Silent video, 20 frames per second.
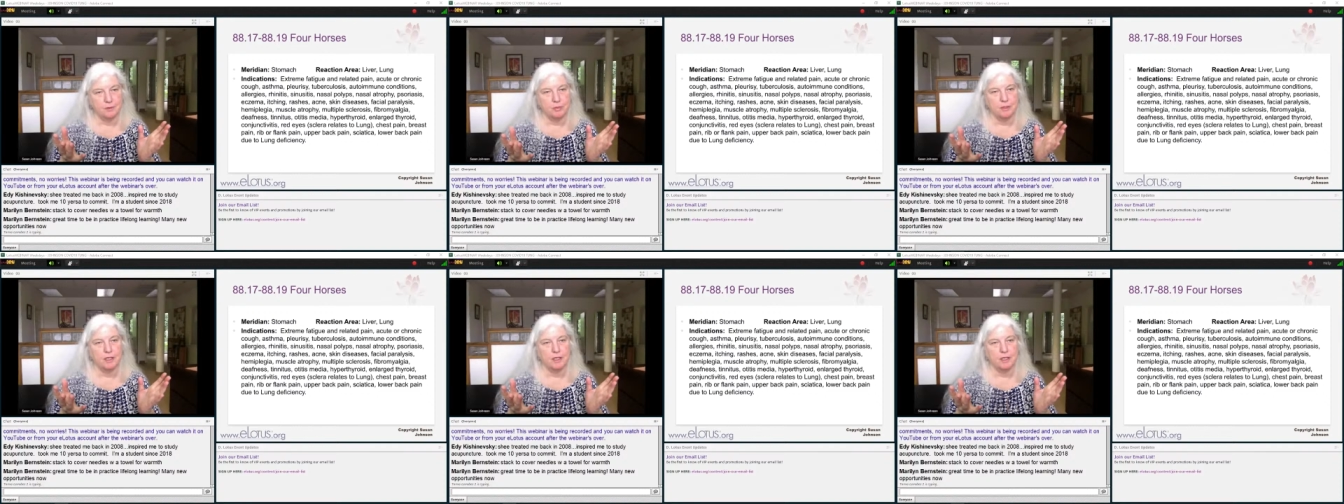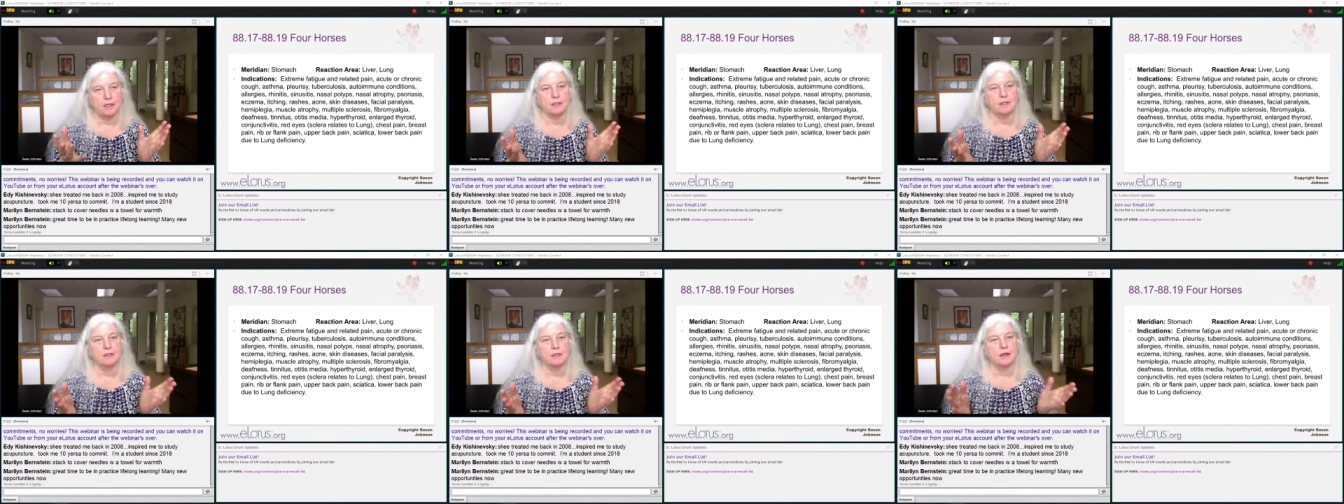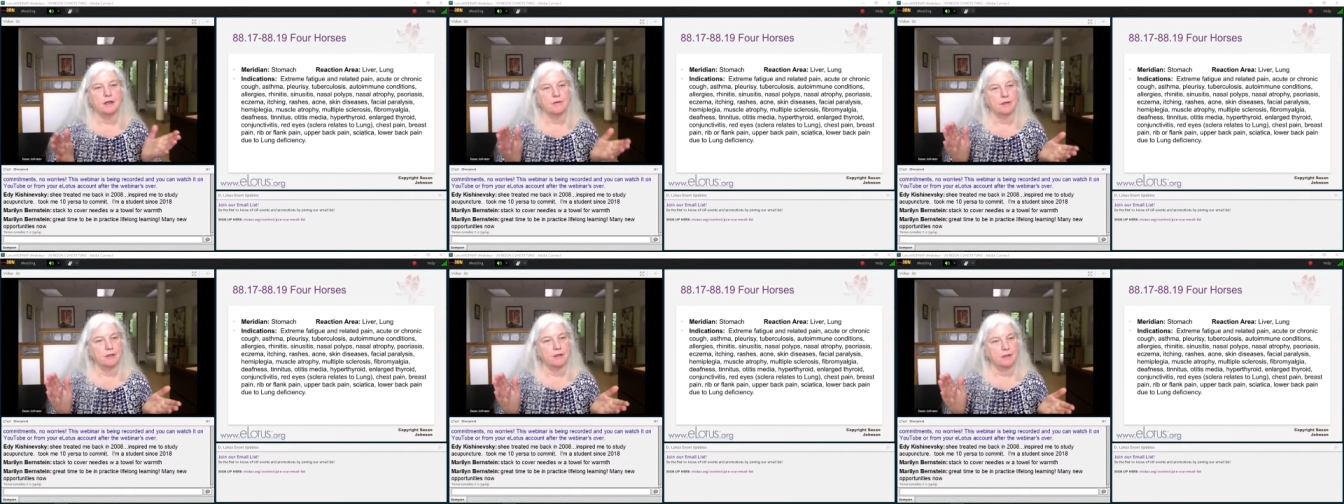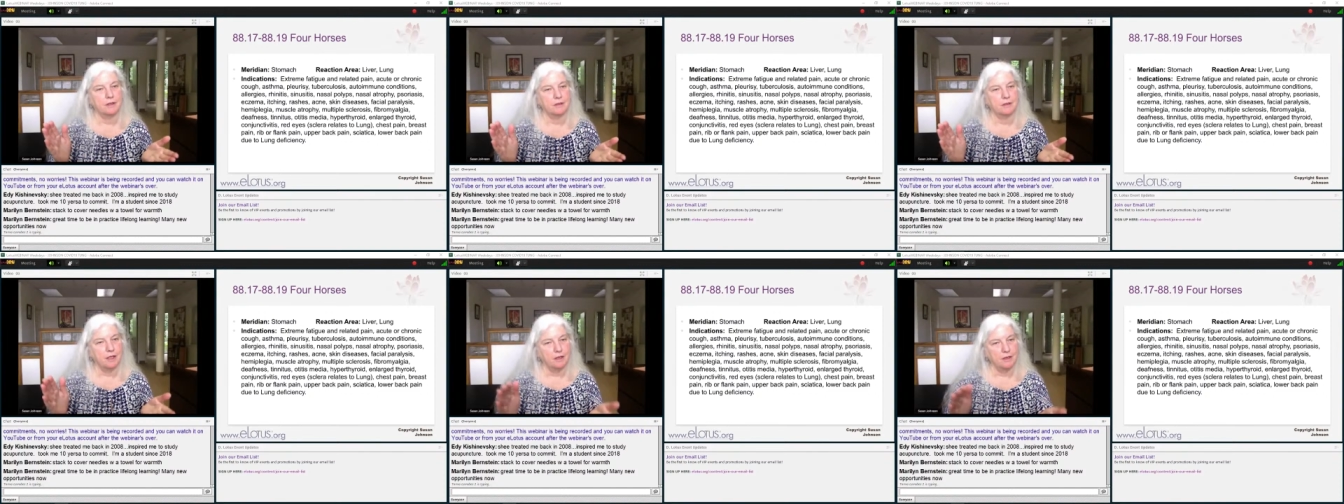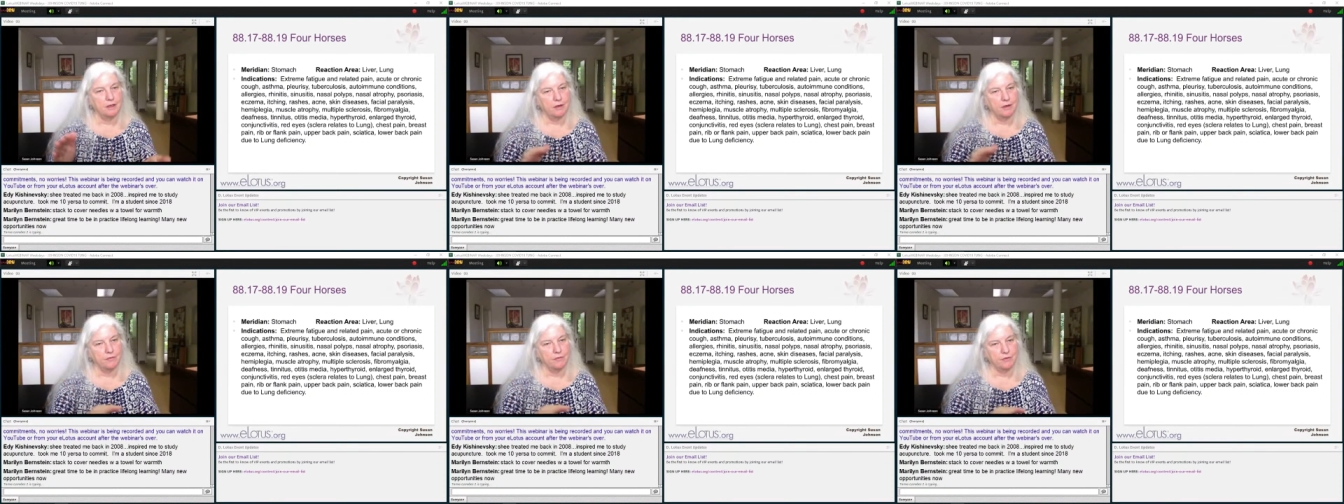the blood, go, uh,
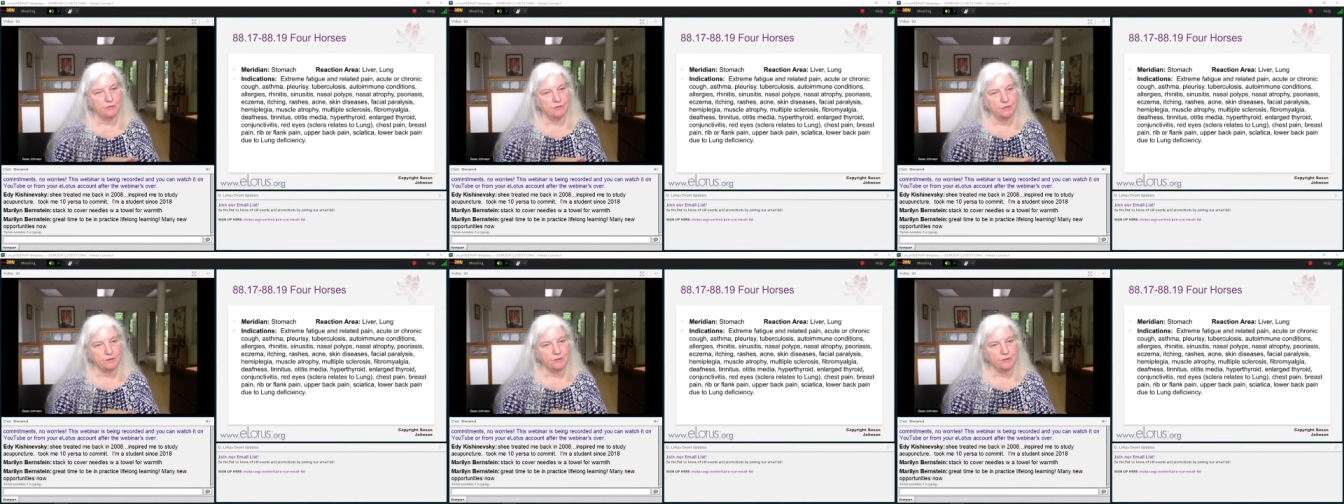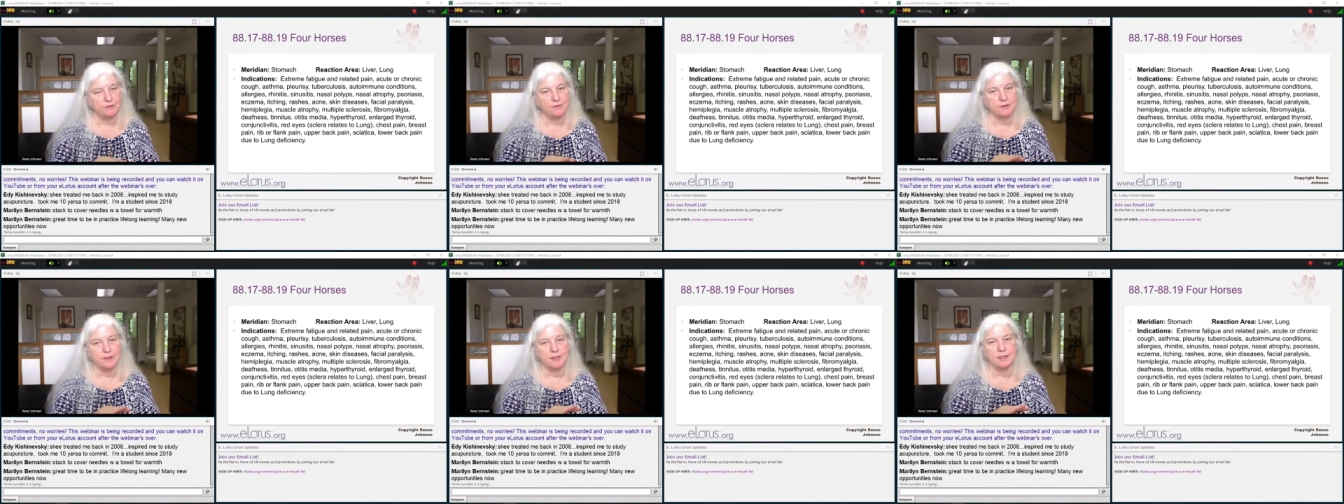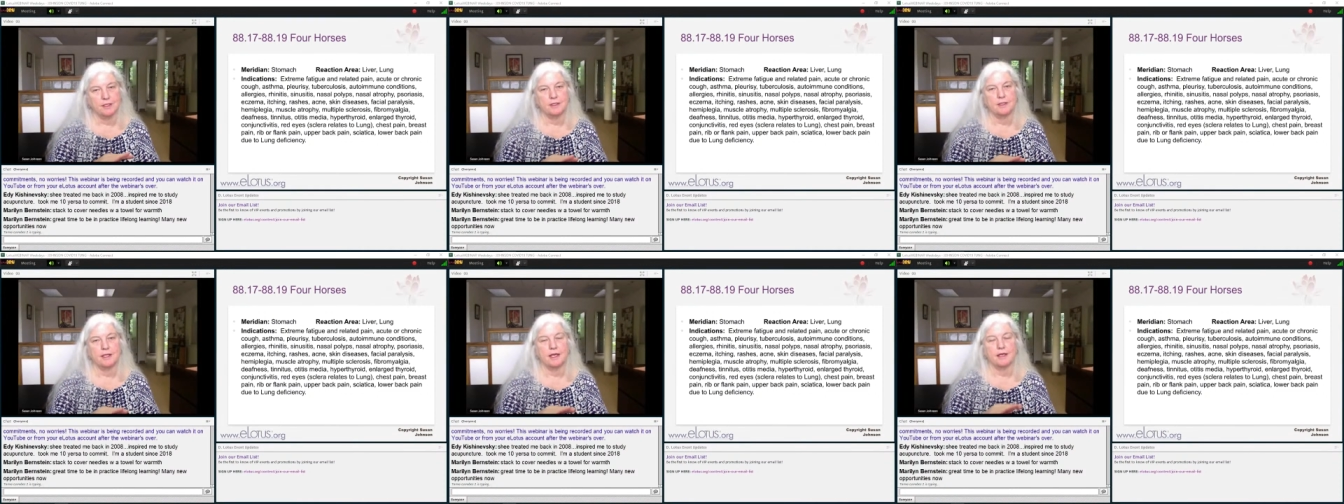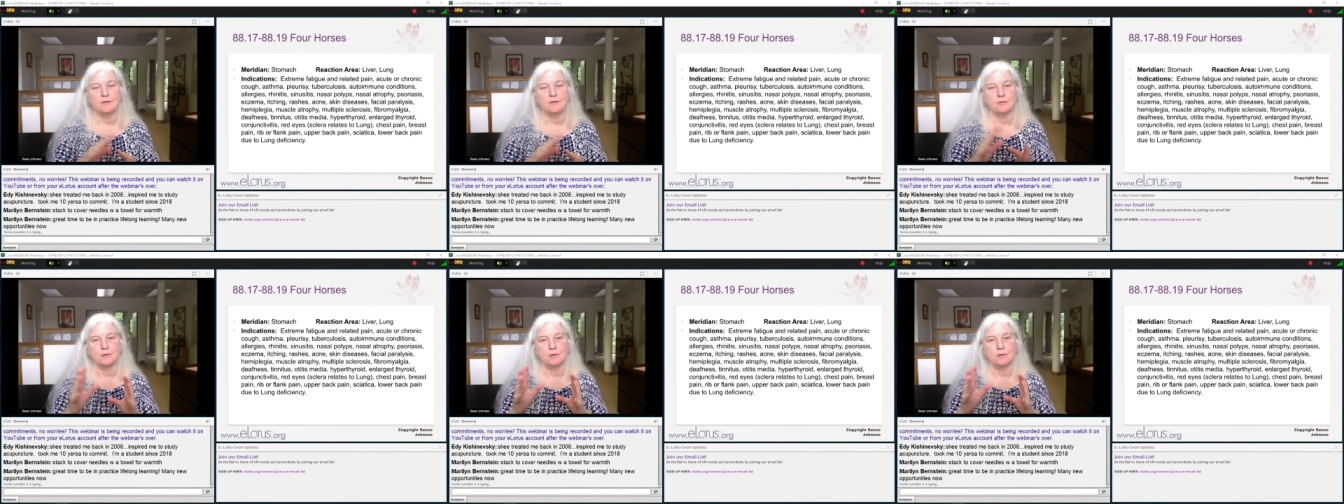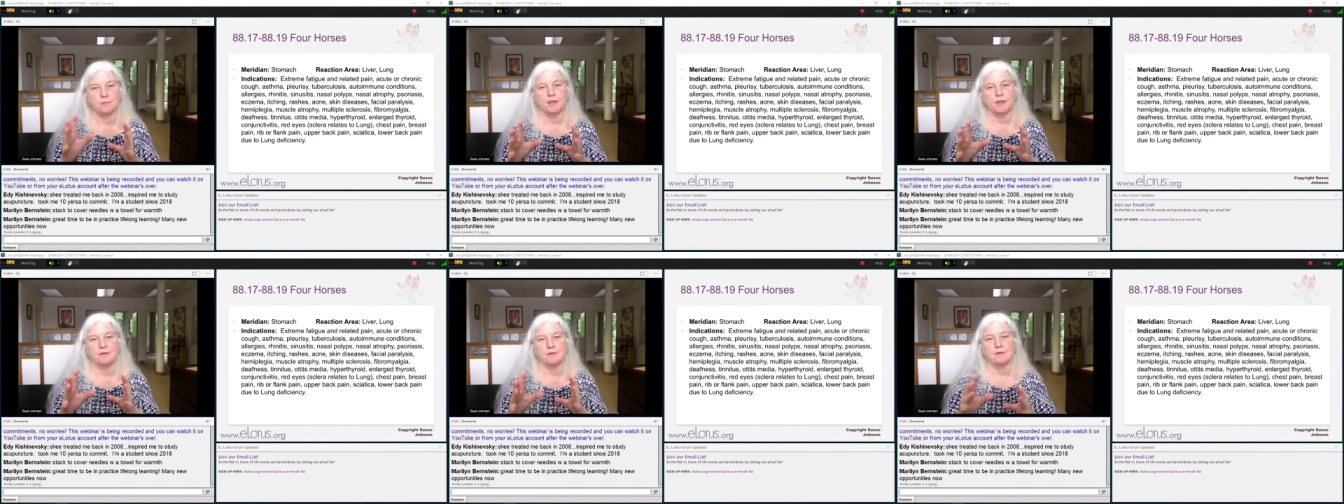lung governs the skin. That's
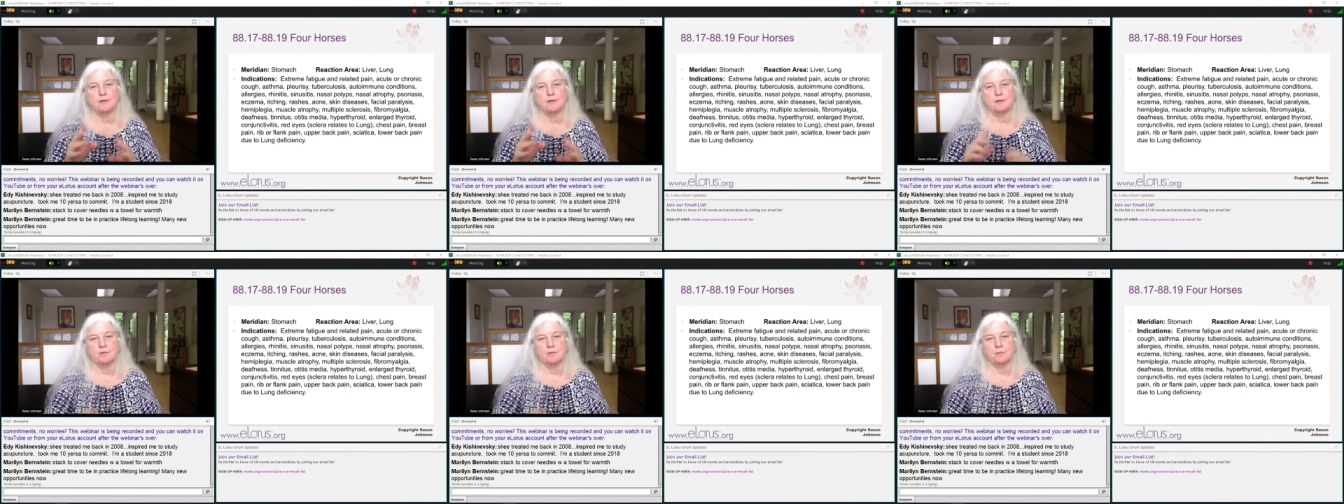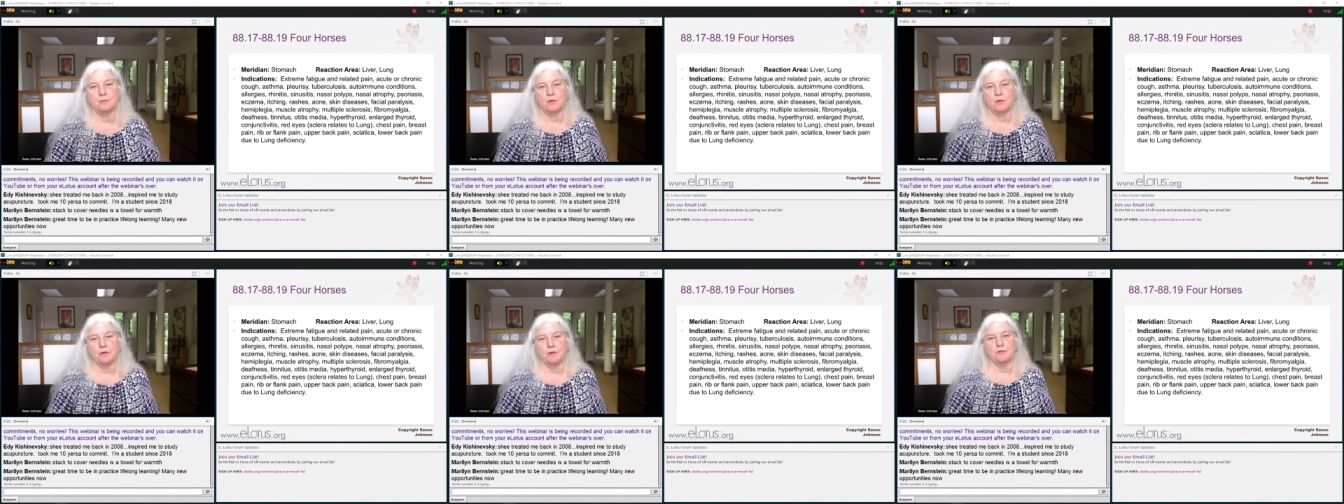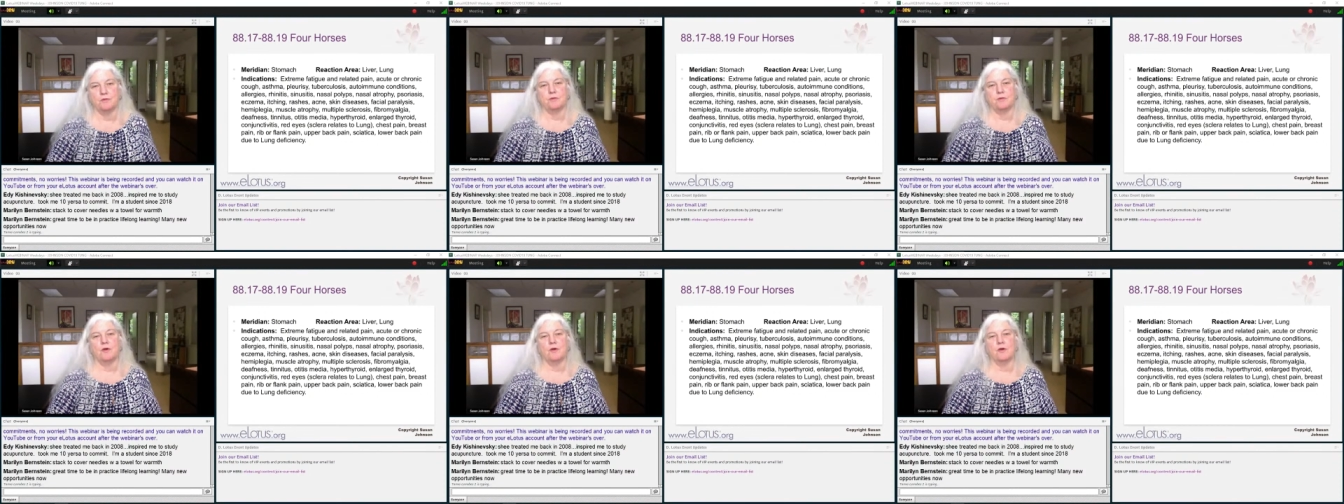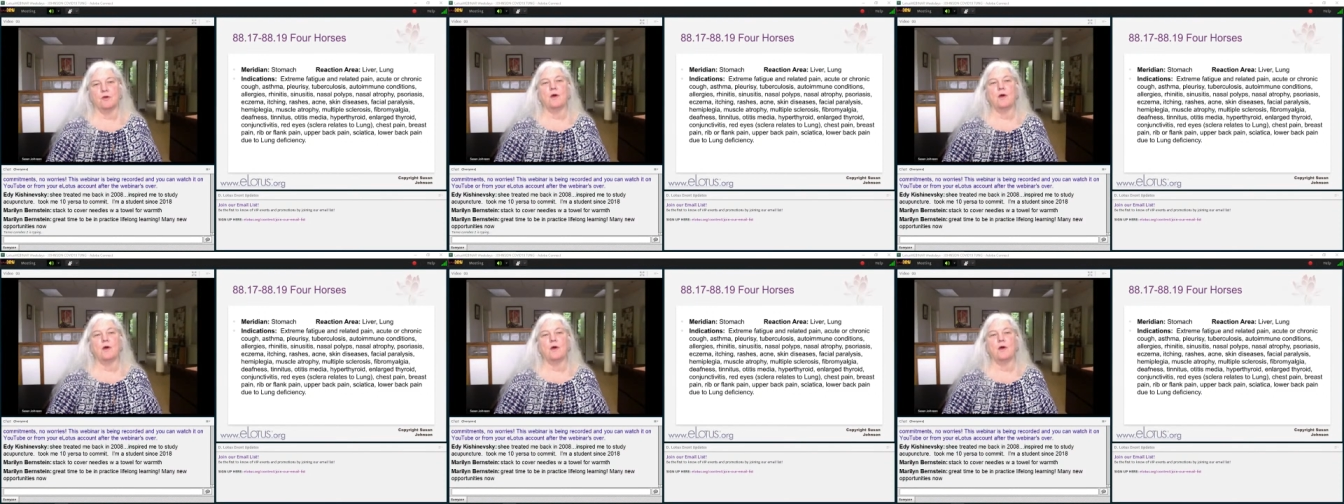what makes these points so